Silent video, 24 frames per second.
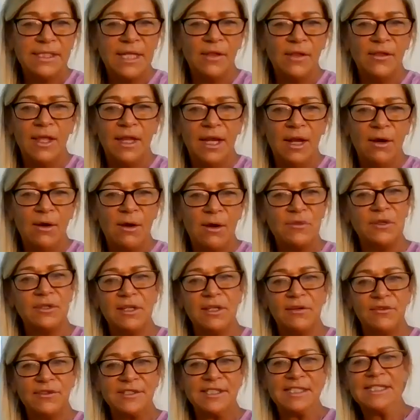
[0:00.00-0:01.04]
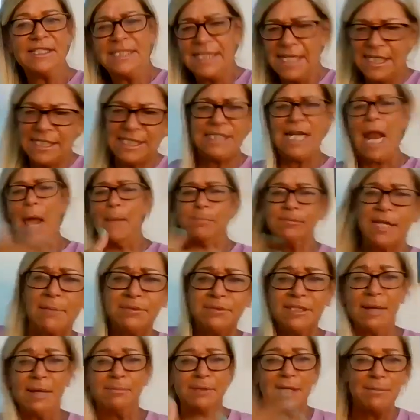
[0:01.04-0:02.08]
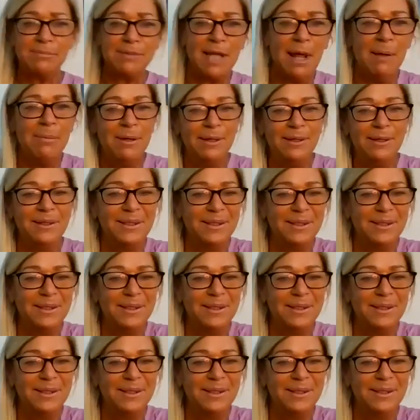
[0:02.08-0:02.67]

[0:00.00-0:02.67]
that's how they air out their differences. Slap, slap, slap, slap. slap.